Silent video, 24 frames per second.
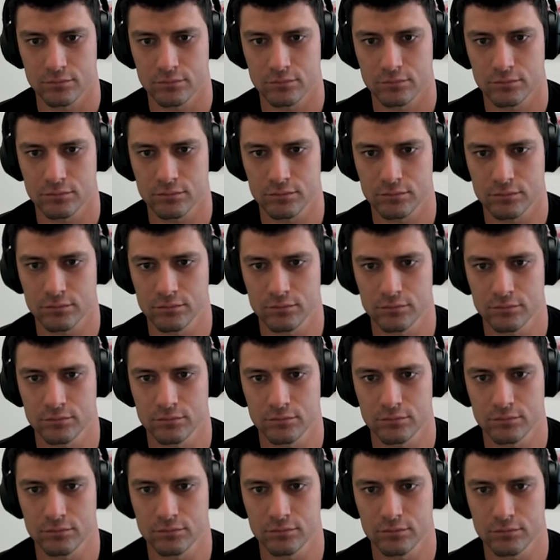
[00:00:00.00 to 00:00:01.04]

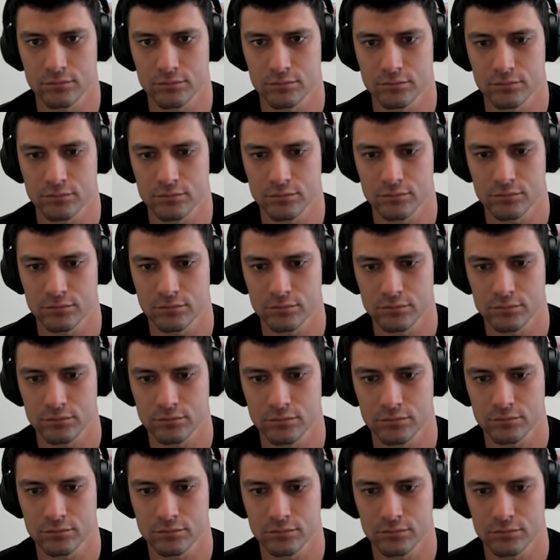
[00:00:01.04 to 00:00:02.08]

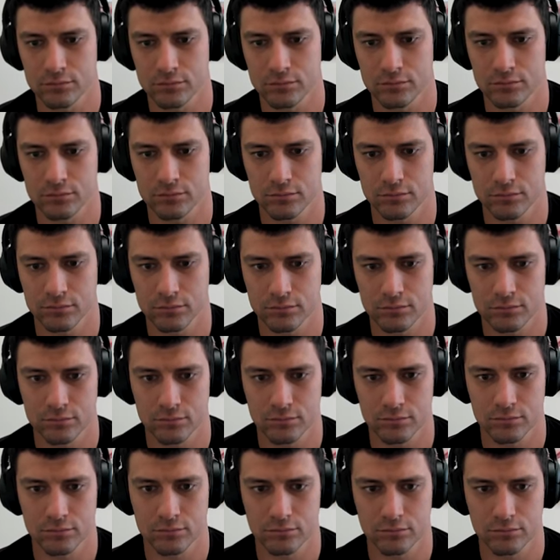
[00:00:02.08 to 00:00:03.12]

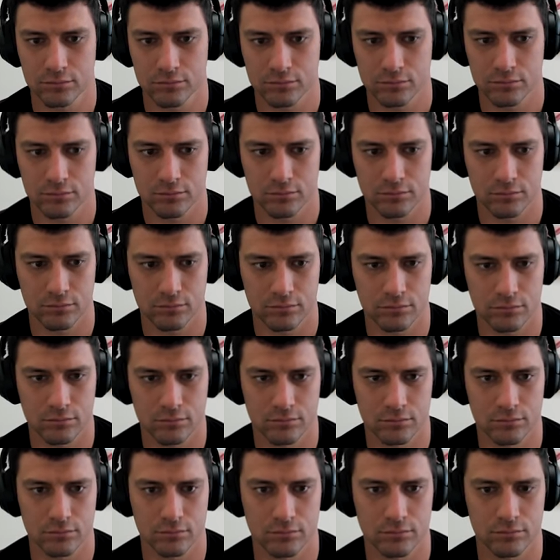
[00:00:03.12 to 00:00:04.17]

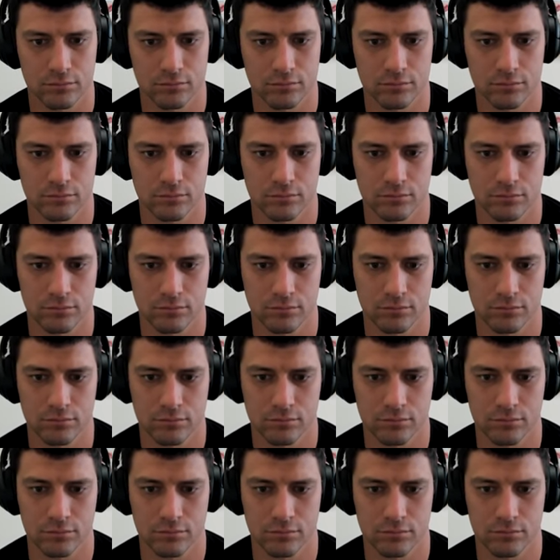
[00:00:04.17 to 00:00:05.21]

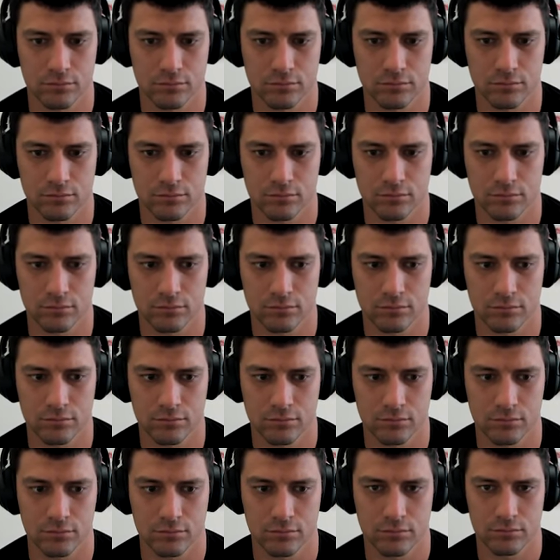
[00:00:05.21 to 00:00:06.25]

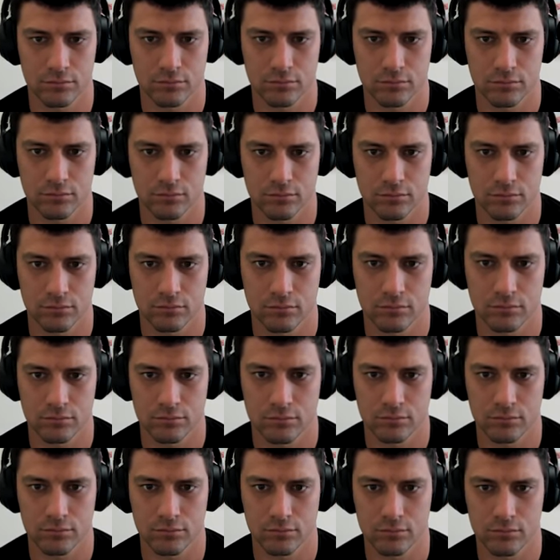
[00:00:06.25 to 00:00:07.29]

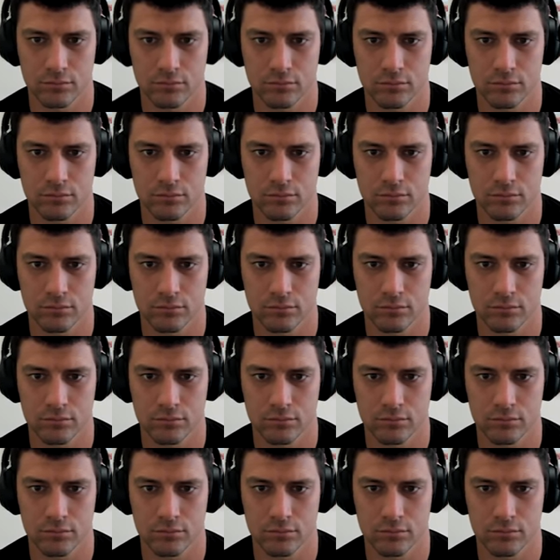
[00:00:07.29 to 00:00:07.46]
(silent)